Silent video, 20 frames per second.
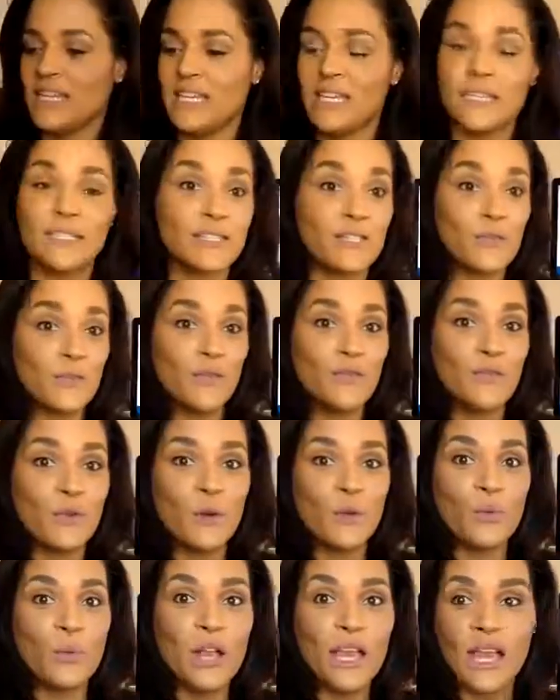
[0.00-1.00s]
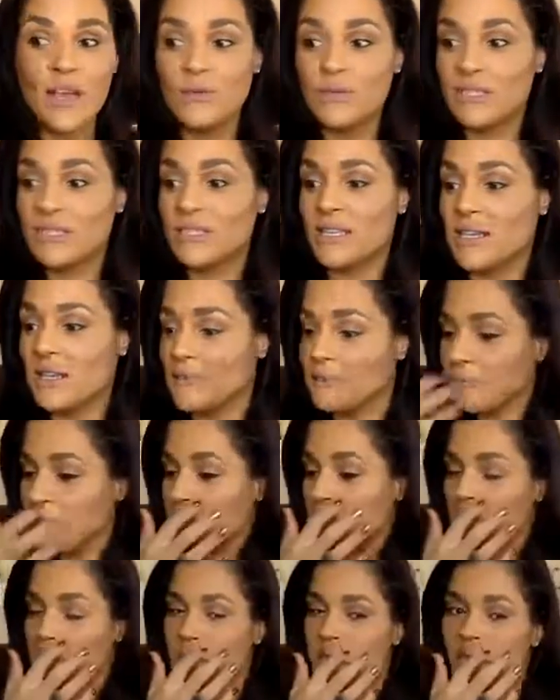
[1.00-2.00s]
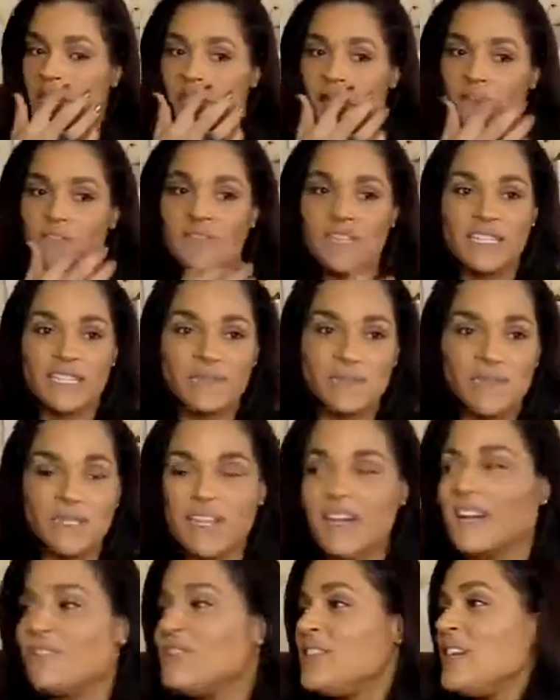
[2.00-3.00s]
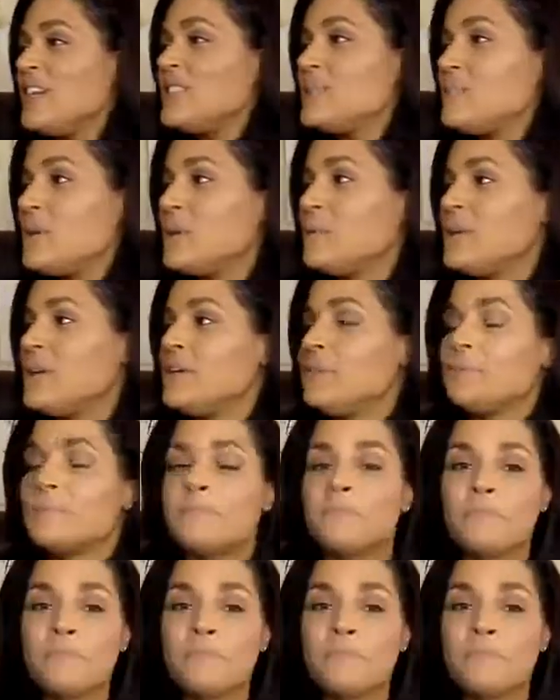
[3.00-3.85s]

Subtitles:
He answered the phone while I was on Facebook Live. Thanks, baby.